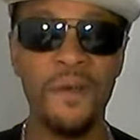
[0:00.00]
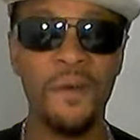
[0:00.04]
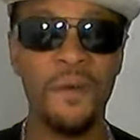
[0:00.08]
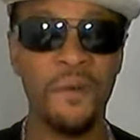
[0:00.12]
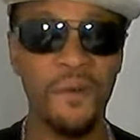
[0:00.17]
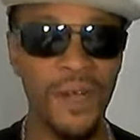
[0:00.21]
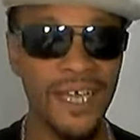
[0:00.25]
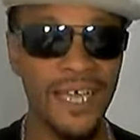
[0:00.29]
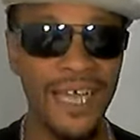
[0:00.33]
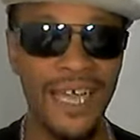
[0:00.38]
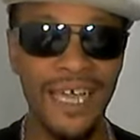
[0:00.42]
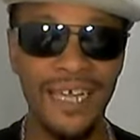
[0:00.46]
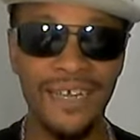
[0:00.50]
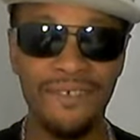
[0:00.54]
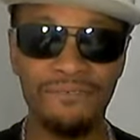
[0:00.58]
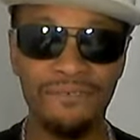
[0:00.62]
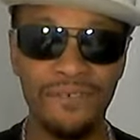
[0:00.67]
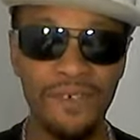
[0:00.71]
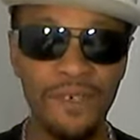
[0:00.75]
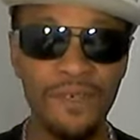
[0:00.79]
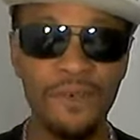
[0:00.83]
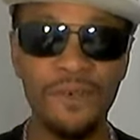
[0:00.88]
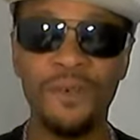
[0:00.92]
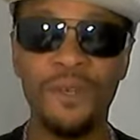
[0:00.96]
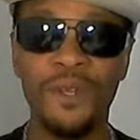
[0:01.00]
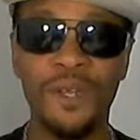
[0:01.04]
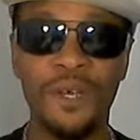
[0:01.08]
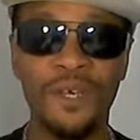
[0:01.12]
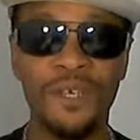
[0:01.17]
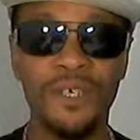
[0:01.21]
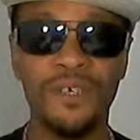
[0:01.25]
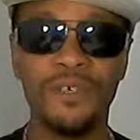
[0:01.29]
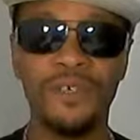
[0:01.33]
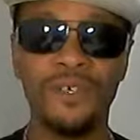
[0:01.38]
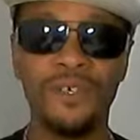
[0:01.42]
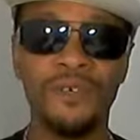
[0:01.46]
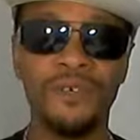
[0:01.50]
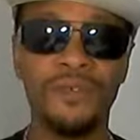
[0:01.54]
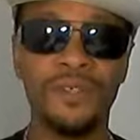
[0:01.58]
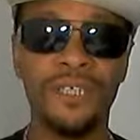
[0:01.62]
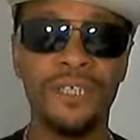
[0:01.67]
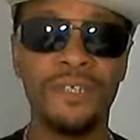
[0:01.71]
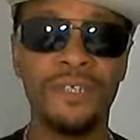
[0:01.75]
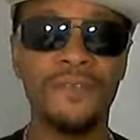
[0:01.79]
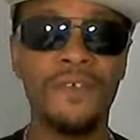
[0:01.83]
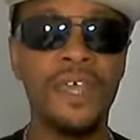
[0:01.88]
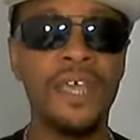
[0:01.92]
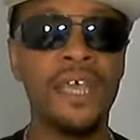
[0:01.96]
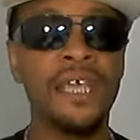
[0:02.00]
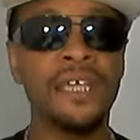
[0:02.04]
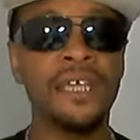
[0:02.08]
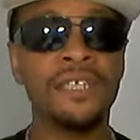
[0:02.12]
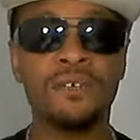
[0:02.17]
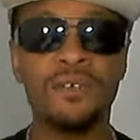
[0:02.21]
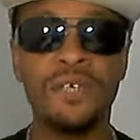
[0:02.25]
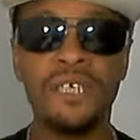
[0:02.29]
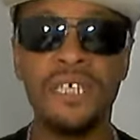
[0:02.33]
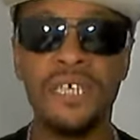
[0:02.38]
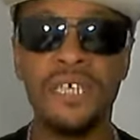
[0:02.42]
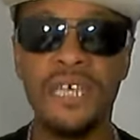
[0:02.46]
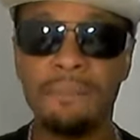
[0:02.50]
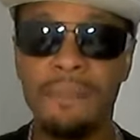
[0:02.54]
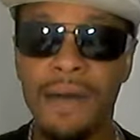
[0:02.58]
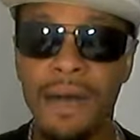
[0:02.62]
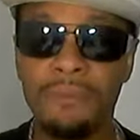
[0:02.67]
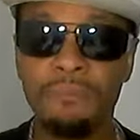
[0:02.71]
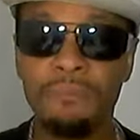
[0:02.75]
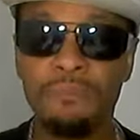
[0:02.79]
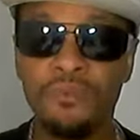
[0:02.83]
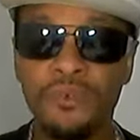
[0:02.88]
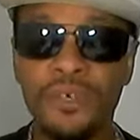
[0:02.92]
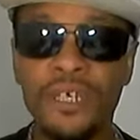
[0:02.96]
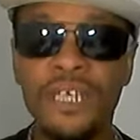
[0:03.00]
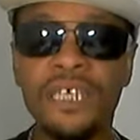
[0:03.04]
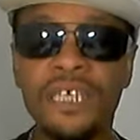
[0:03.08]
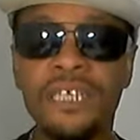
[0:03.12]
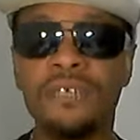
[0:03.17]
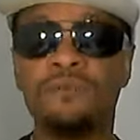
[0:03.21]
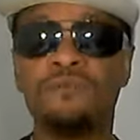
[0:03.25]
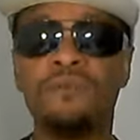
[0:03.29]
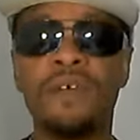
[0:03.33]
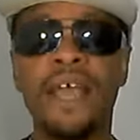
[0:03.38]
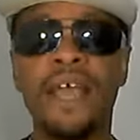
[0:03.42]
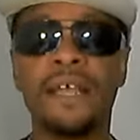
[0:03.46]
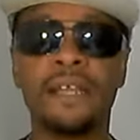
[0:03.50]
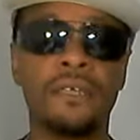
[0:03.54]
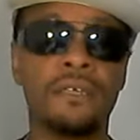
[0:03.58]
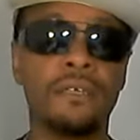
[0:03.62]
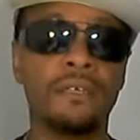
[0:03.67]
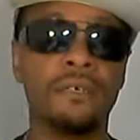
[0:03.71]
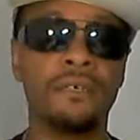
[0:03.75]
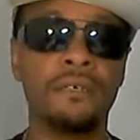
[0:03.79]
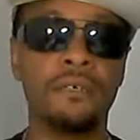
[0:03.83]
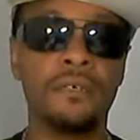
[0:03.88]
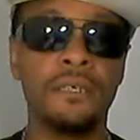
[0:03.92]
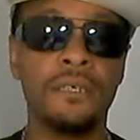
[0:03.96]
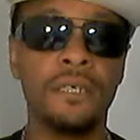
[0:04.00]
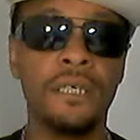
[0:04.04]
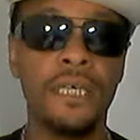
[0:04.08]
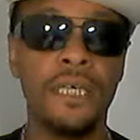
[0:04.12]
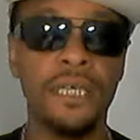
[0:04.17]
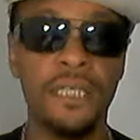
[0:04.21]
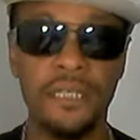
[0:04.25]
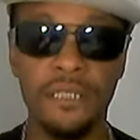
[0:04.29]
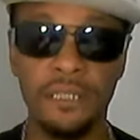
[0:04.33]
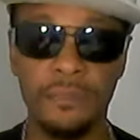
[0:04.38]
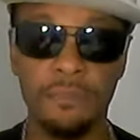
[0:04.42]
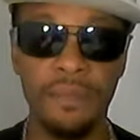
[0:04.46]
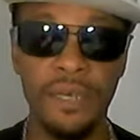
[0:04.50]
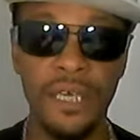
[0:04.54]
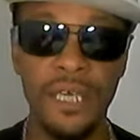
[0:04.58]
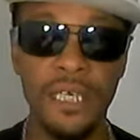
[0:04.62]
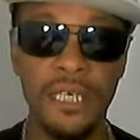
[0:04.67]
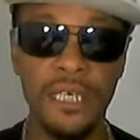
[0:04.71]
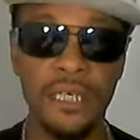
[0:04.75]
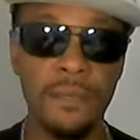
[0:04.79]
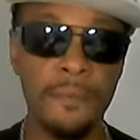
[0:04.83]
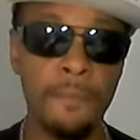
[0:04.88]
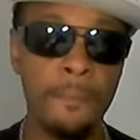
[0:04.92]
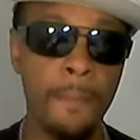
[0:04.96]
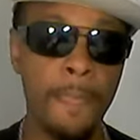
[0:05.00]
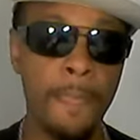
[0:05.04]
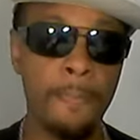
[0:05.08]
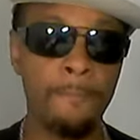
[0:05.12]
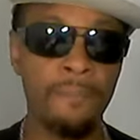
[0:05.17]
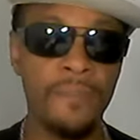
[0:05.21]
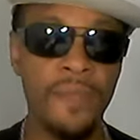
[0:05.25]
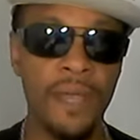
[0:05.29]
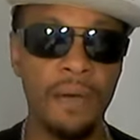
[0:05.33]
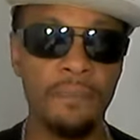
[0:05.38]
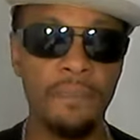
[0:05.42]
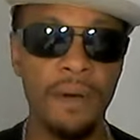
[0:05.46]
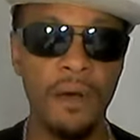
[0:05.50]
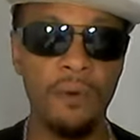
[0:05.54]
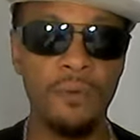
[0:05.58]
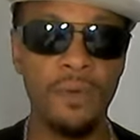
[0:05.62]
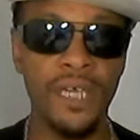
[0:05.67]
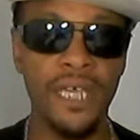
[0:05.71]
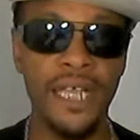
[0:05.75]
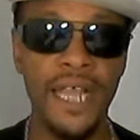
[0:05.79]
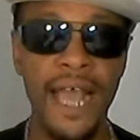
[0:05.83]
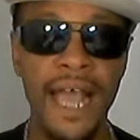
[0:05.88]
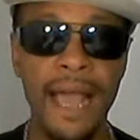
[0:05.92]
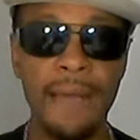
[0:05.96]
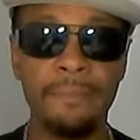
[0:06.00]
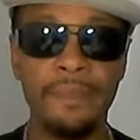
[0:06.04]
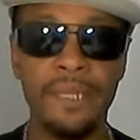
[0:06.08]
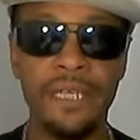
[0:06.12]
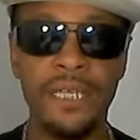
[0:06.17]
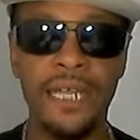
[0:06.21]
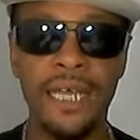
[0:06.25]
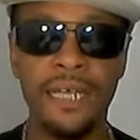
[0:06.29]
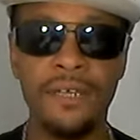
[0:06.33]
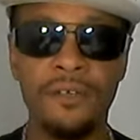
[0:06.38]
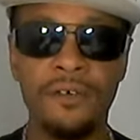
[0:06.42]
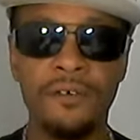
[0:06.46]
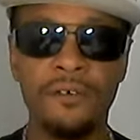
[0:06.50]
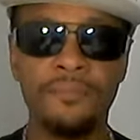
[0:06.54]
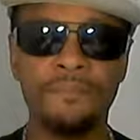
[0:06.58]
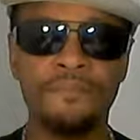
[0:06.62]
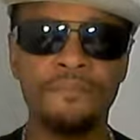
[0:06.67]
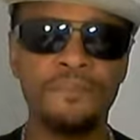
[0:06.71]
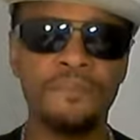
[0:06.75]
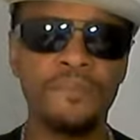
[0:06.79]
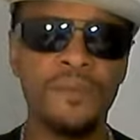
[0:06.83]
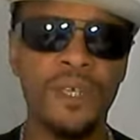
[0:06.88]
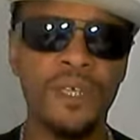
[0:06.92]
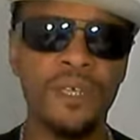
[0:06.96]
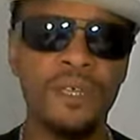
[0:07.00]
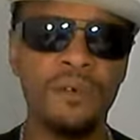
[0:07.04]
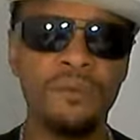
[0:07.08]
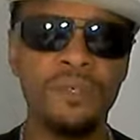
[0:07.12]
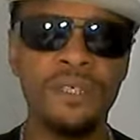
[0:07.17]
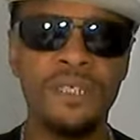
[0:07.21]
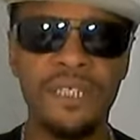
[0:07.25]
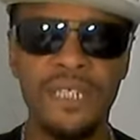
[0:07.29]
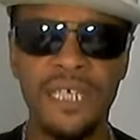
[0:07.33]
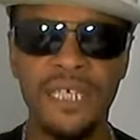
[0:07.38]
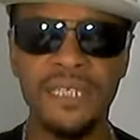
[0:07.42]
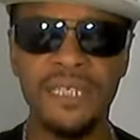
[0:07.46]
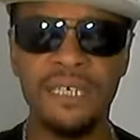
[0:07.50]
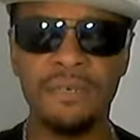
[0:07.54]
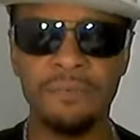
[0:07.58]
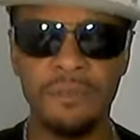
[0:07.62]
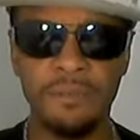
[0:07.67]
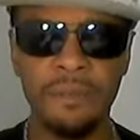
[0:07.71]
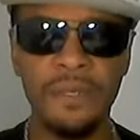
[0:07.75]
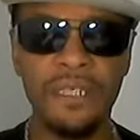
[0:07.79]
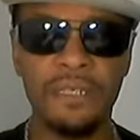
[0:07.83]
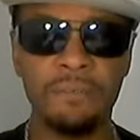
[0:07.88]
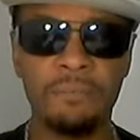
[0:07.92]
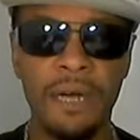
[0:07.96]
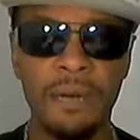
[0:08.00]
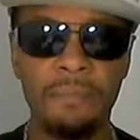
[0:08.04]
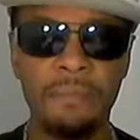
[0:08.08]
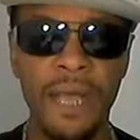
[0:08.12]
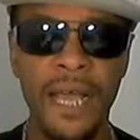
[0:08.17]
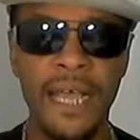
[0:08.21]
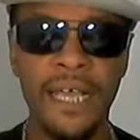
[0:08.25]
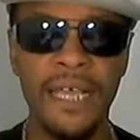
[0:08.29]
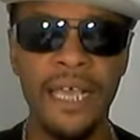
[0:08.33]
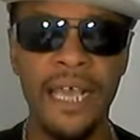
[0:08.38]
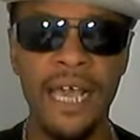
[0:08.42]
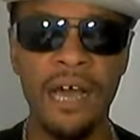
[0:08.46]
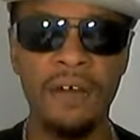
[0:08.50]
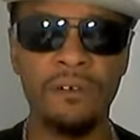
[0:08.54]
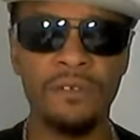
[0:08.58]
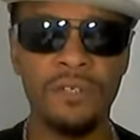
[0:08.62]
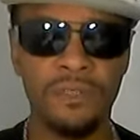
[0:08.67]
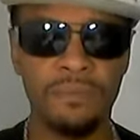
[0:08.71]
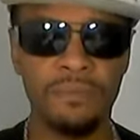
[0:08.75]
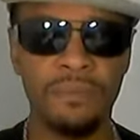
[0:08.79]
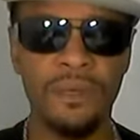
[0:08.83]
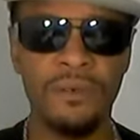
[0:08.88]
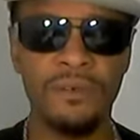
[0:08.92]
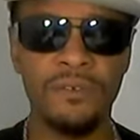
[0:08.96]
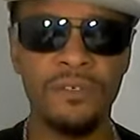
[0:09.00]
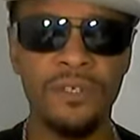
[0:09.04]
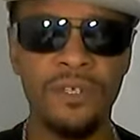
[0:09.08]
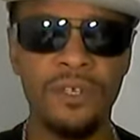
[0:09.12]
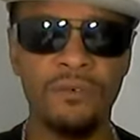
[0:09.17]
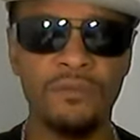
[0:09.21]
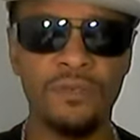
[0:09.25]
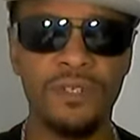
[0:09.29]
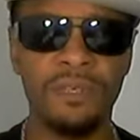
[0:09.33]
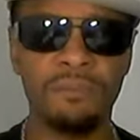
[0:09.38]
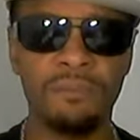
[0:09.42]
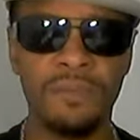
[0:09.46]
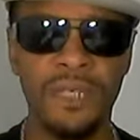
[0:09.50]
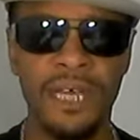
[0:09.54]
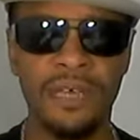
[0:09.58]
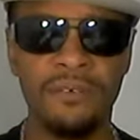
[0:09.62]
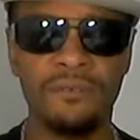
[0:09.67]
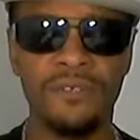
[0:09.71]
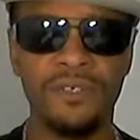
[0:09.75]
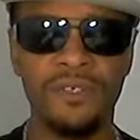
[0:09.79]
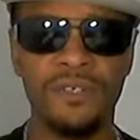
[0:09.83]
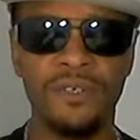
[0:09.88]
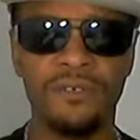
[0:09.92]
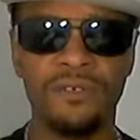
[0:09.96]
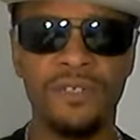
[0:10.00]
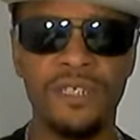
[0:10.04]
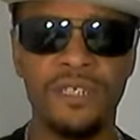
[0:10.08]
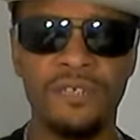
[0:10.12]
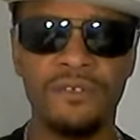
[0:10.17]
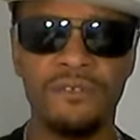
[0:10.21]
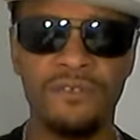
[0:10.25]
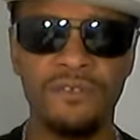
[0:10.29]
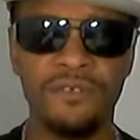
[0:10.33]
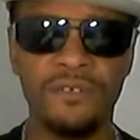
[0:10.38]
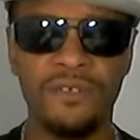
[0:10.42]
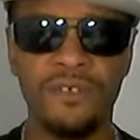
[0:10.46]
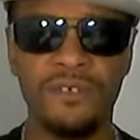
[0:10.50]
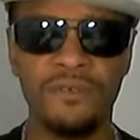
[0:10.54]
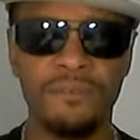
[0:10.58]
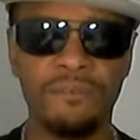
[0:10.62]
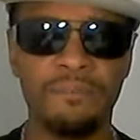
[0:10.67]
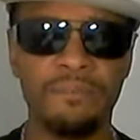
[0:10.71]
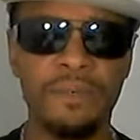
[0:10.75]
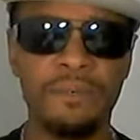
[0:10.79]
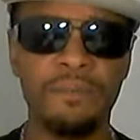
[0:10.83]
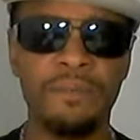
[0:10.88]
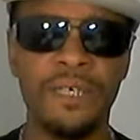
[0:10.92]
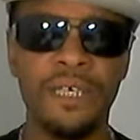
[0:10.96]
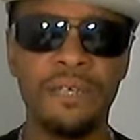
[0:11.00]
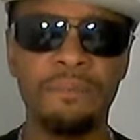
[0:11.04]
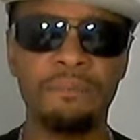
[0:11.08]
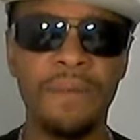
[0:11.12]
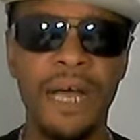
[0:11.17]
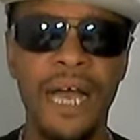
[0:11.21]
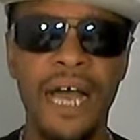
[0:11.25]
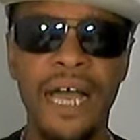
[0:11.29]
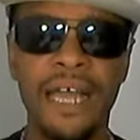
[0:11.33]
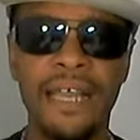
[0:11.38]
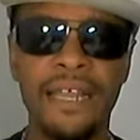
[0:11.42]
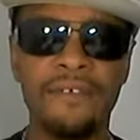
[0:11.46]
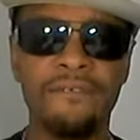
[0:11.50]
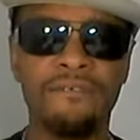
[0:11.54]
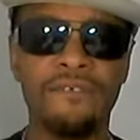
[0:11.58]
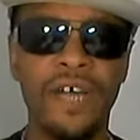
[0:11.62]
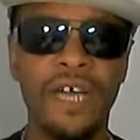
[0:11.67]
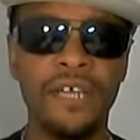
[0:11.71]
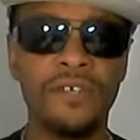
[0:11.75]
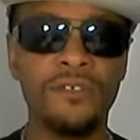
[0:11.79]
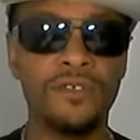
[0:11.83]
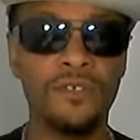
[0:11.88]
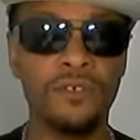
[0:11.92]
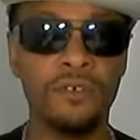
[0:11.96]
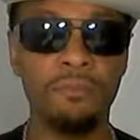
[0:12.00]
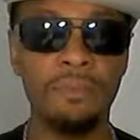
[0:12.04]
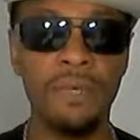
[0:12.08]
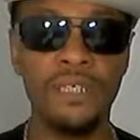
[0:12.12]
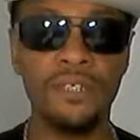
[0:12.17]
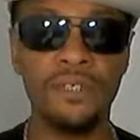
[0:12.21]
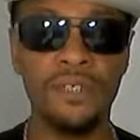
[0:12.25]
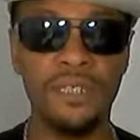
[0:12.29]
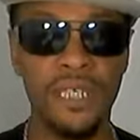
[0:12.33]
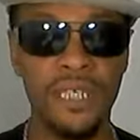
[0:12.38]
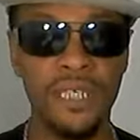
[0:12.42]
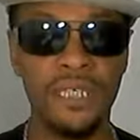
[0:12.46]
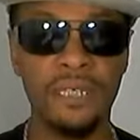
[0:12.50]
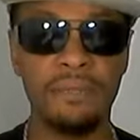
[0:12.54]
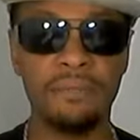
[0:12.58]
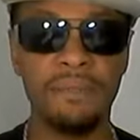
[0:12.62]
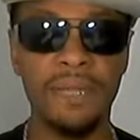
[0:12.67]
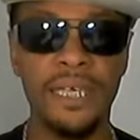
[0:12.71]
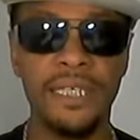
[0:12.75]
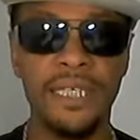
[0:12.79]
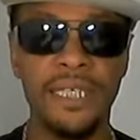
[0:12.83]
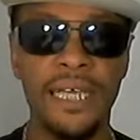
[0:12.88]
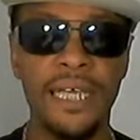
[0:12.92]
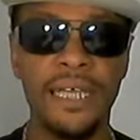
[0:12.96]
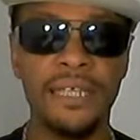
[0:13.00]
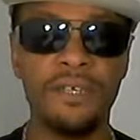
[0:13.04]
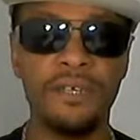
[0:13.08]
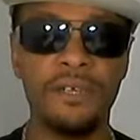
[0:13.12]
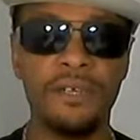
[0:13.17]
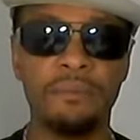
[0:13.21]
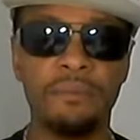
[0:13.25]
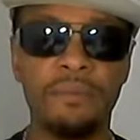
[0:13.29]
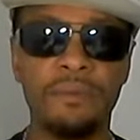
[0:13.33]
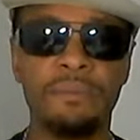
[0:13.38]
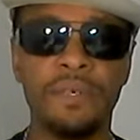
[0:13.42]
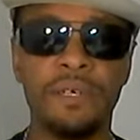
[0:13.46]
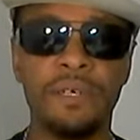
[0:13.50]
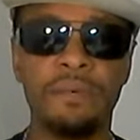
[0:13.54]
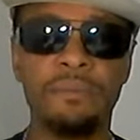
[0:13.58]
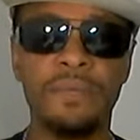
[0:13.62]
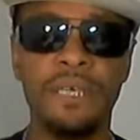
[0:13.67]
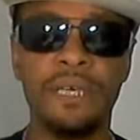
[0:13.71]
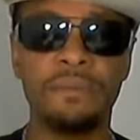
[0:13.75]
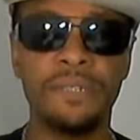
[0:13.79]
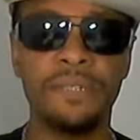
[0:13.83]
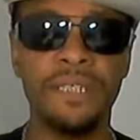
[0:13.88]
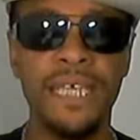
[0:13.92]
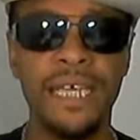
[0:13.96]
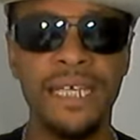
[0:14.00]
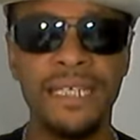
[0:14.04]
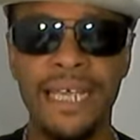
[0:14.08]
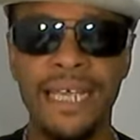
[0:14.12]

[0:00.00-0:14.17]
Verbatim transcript: What kind of fuel are you using? So he come out pretty direct in his opinion about what can happen. And I know you know, when you say something special about Pacquiao, so, you know, sometimes, you know, these, you know, people get behind their fighters so much. You say something like that, you know, people going to be upset.